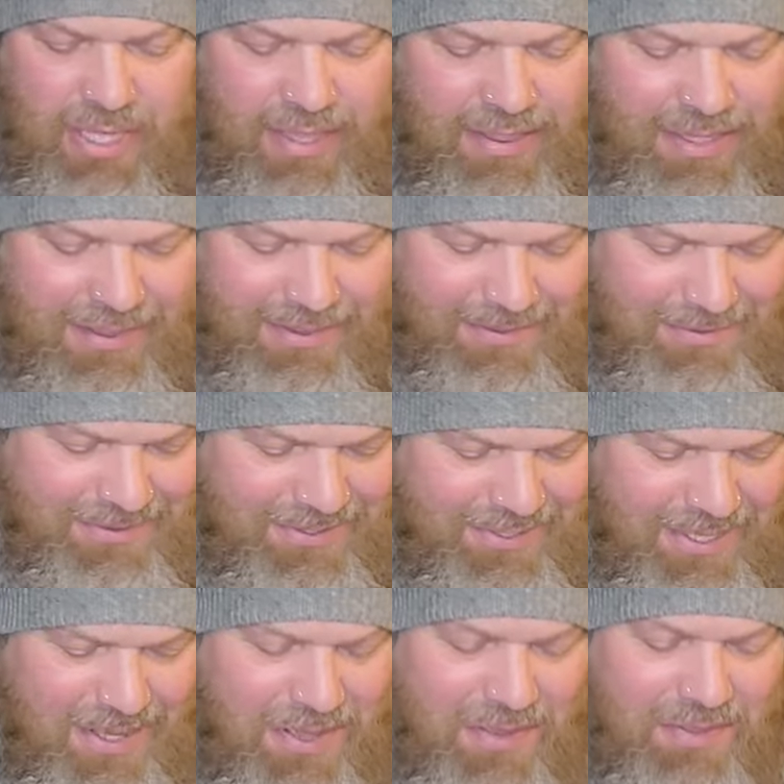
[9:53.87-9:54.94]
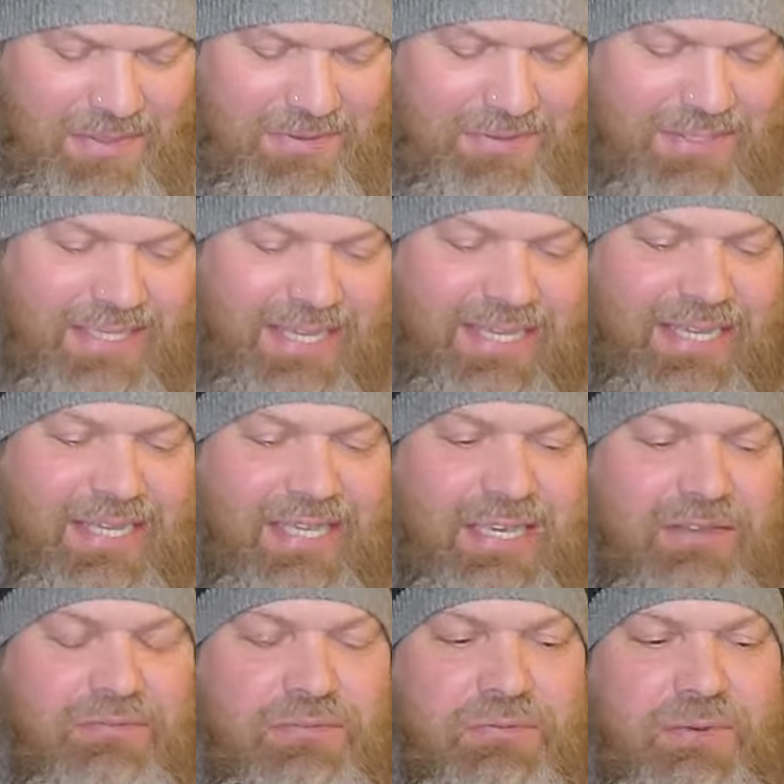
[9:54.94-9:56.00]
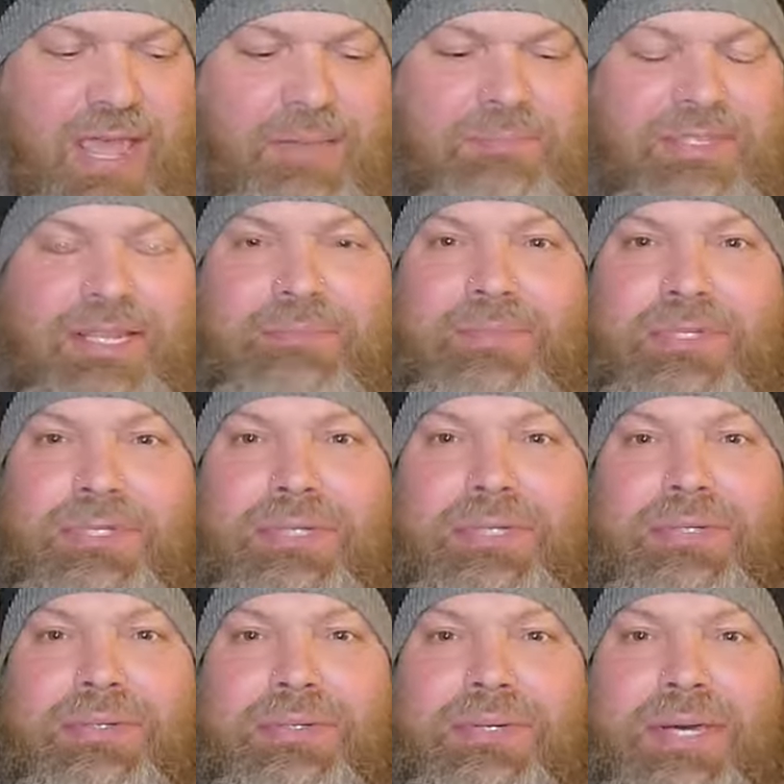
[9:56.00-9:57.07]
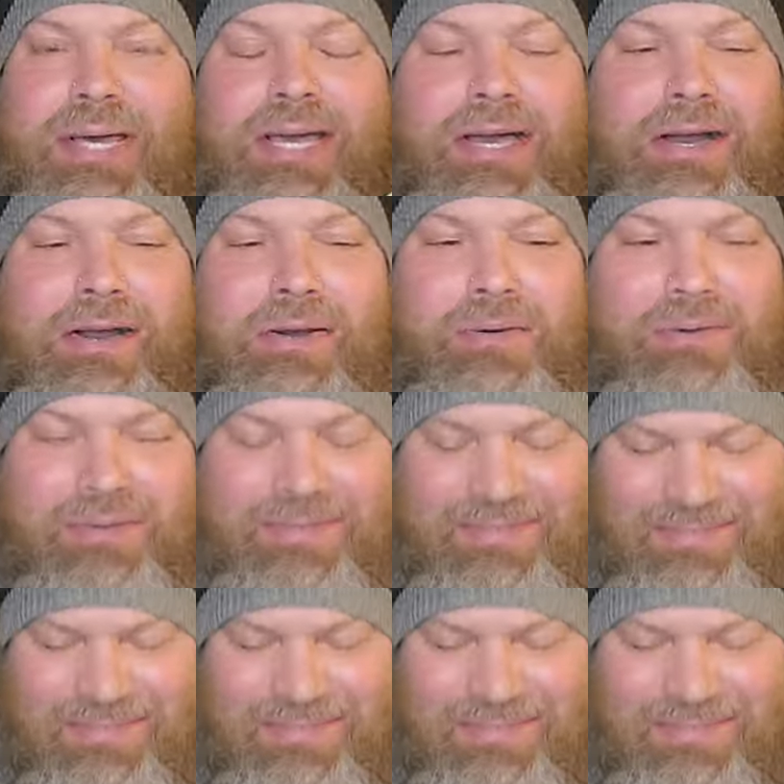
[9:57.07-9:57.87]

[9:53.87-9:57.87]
And then there's, oh, there's like a gift wrapped up too. Uh-oh.